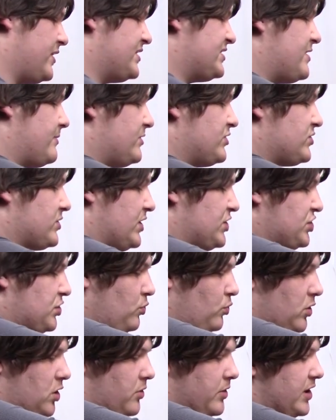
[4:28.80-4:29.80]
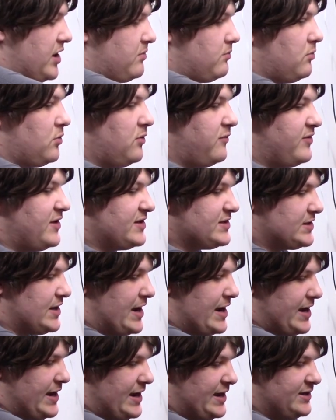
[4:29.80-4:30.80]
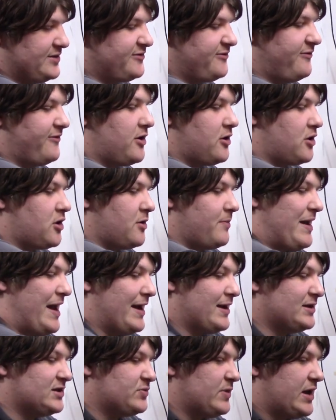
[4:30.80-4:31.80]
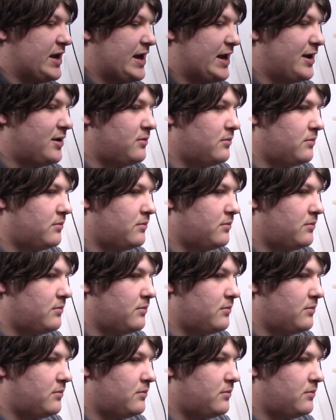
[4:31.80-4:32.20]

this demonstration, we'll go ahead and move this guy as far back as we can,